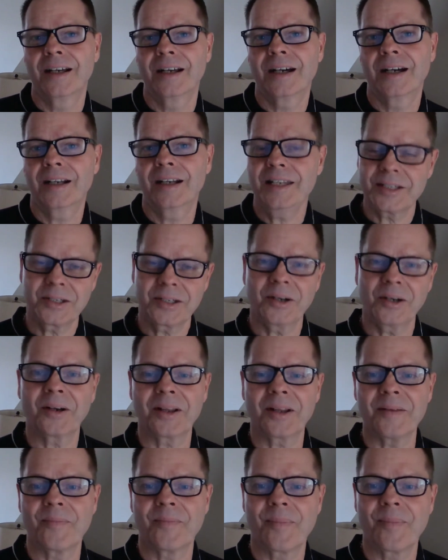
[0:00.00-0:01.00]
And he's got
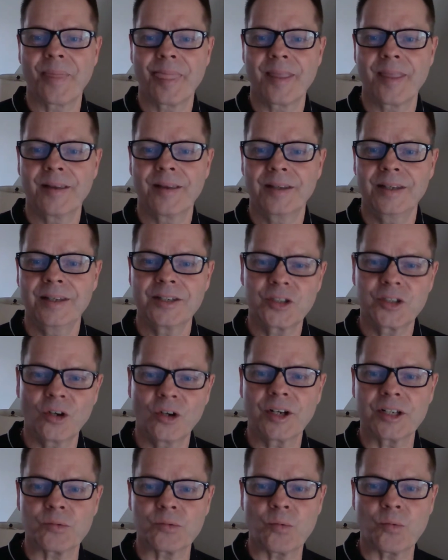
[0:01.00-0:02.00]
him. He's got
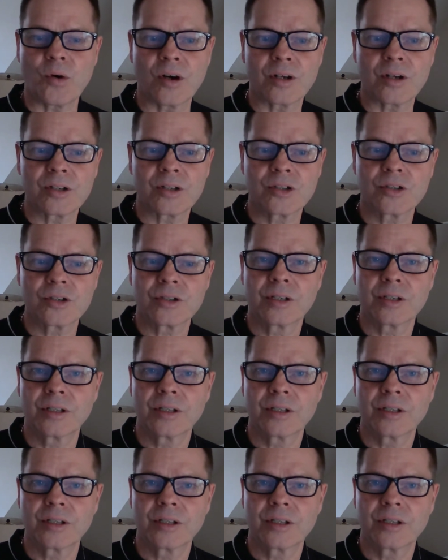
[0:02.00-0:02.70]
his watch.